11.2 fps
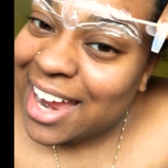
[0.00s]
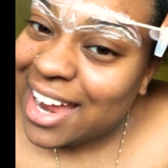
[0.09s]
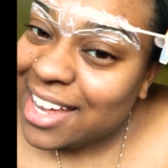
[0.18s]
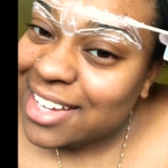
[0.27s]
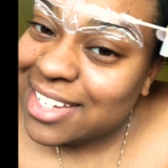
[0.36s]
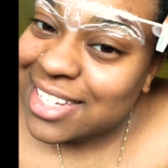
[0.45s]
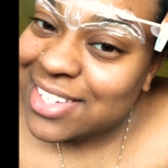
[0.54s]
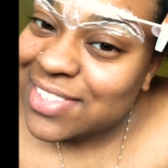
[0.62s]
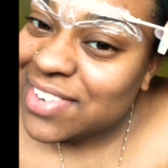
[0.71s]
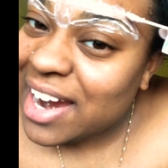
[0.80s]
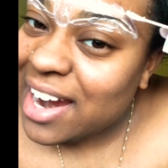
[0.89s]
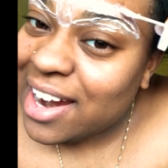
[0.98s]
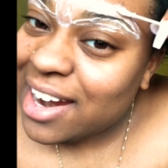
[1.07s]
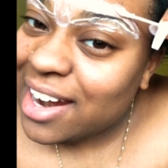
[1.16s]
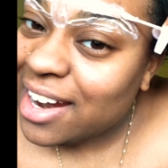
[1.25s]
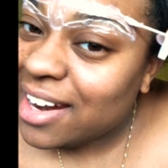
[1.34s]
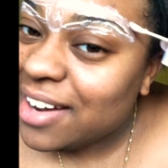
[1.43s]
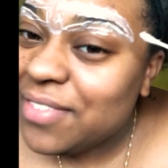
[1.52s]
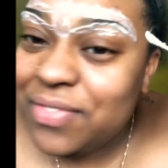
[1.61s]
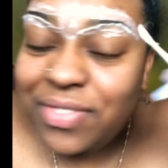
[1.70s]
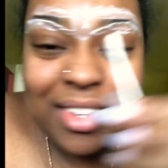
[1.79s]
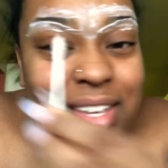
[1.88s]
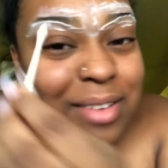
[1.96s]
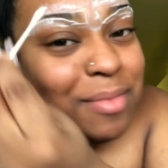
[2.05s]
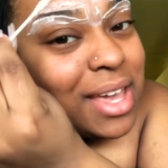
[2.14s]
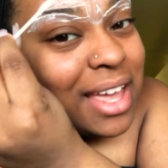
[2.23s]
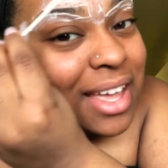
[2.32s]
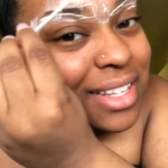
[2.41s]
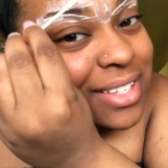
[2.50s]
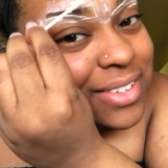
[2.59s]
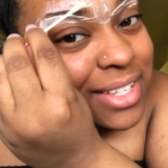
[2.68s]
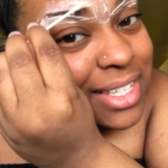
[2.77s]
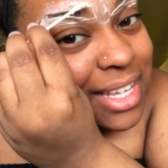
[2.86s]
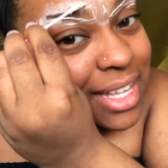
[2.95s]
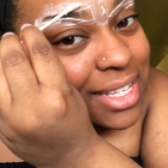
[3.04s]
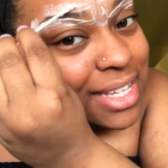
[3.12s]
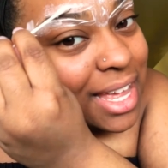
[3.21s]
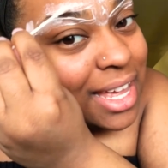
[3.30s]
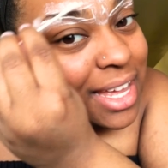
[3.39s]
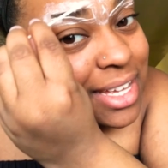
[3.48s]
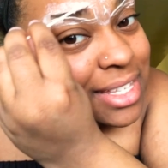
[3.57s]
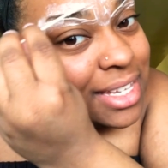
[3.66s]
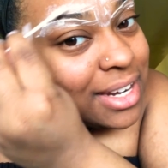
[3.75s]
I swear. But yeah, do a skin test.